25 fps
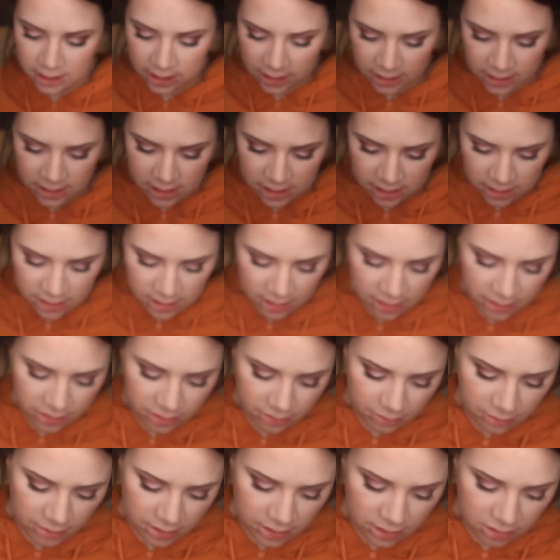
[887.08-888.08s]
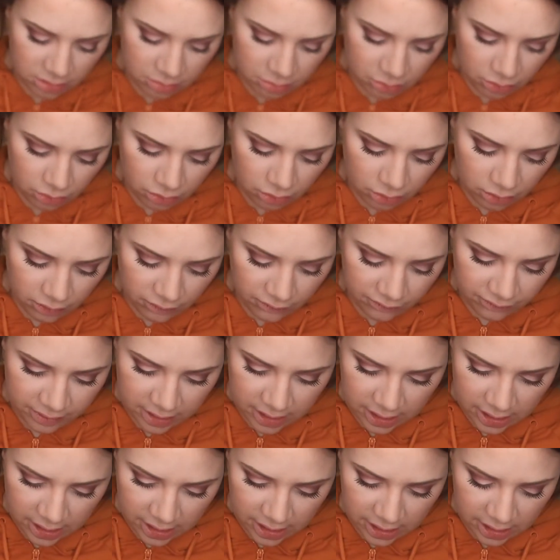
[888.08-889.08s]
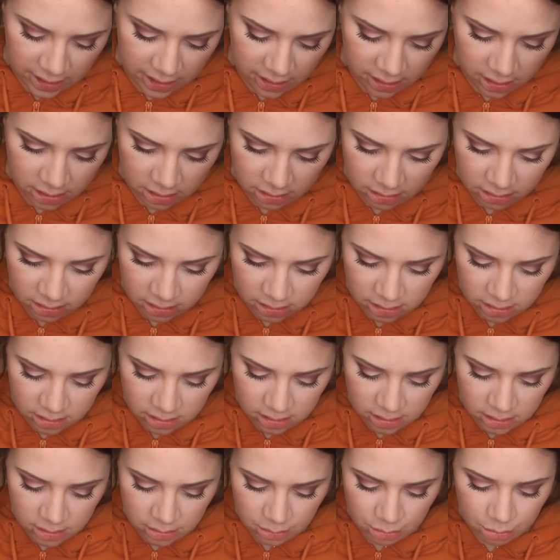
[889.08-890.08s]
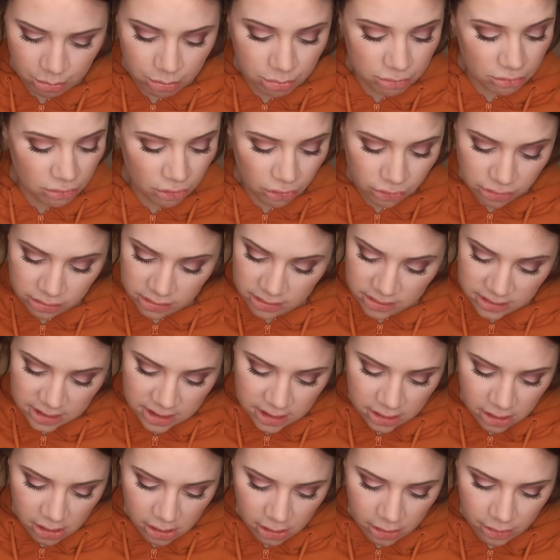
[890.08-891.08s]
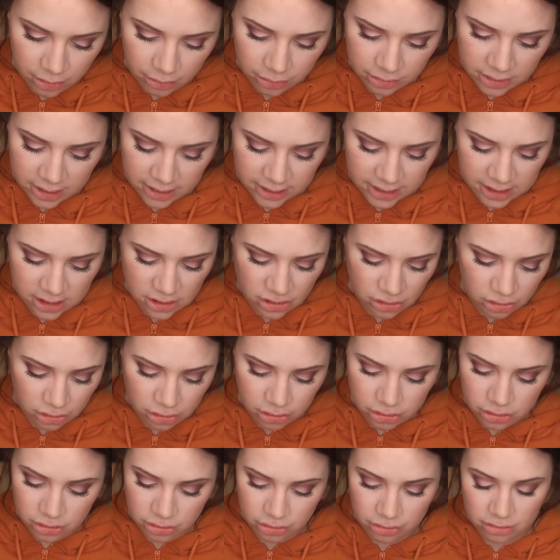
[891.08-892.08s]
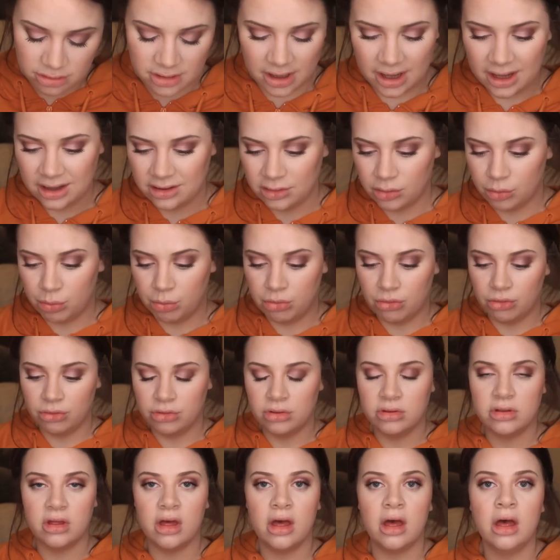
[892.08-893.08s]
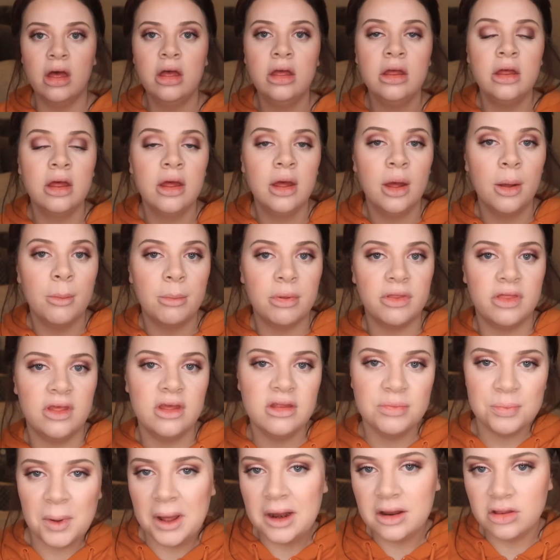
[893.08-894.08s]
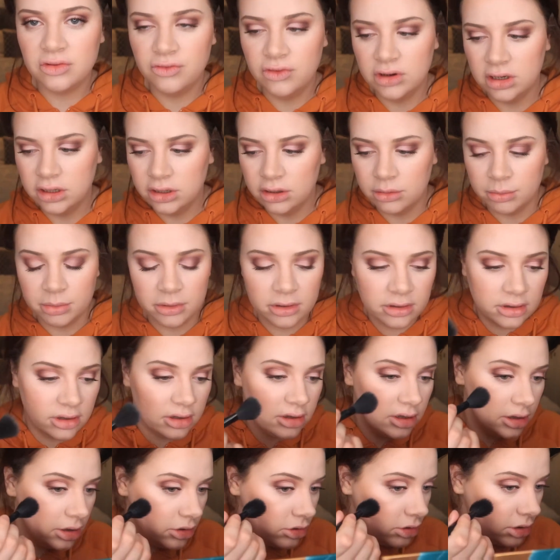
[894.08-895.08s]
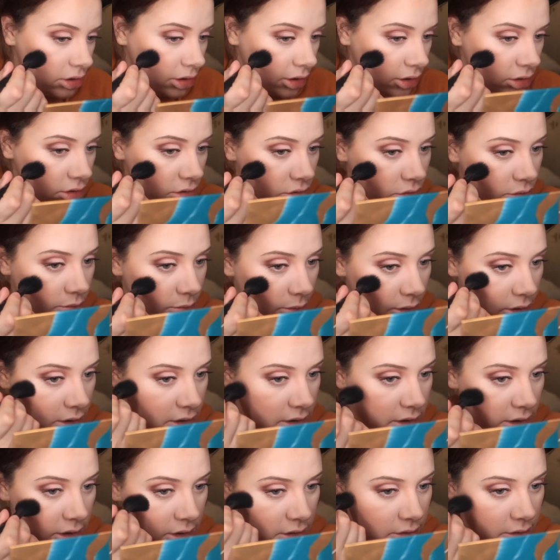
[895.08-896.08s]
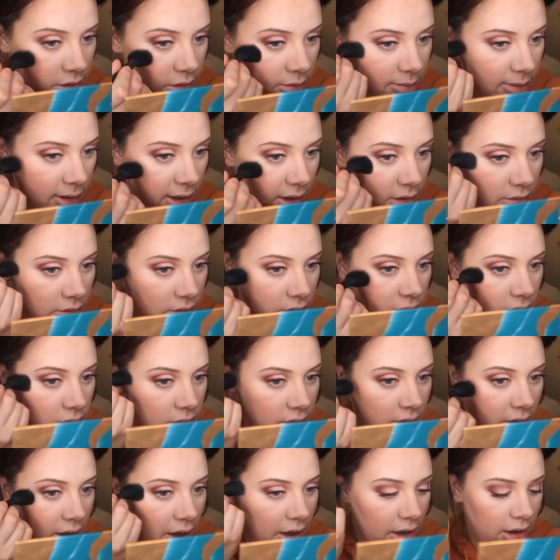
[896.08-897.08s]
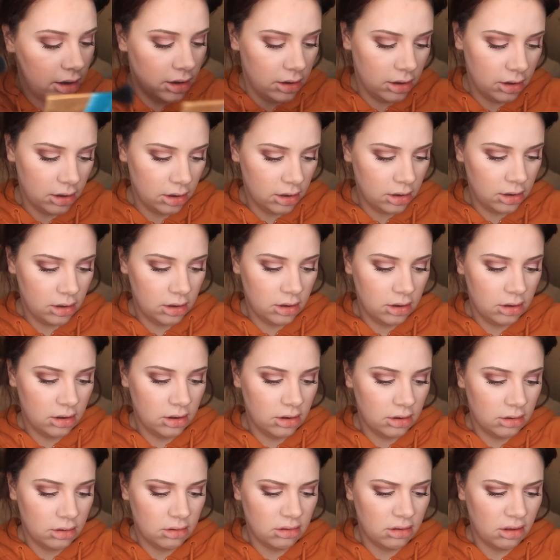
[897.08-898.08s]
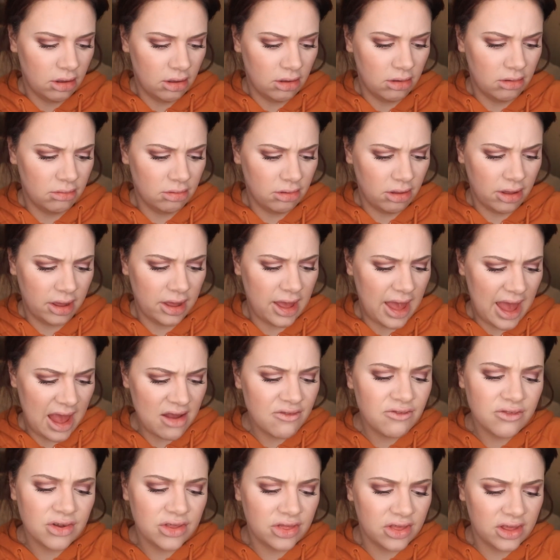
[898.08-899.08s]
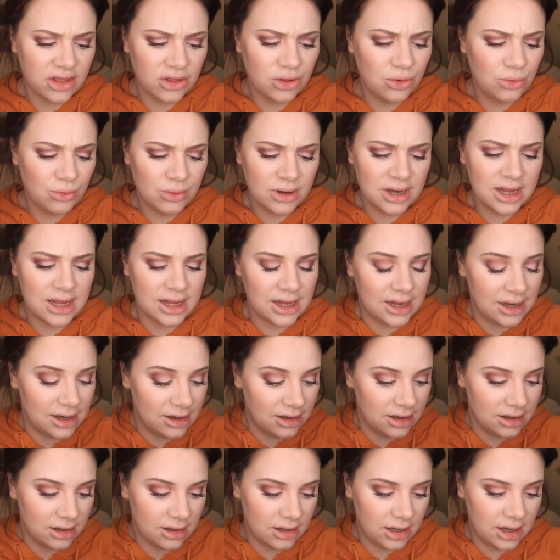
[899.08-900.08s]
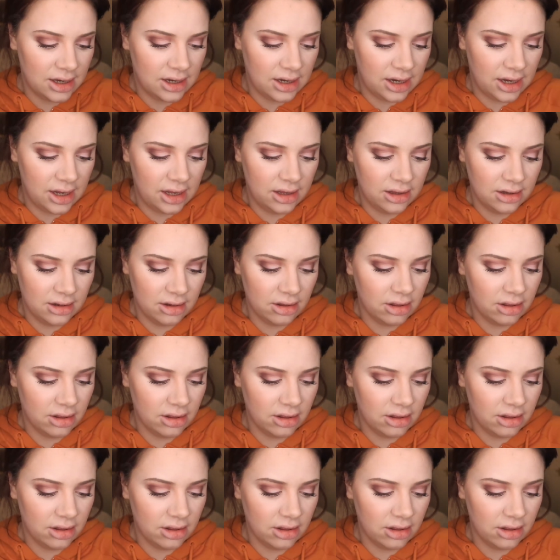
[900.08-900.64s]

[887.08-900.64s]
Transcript: and then the other one is more of a bronzy gold. I guess you could use that as a bronzer, but this palette's really good because it's literally like £22 and you get like everything you need in it.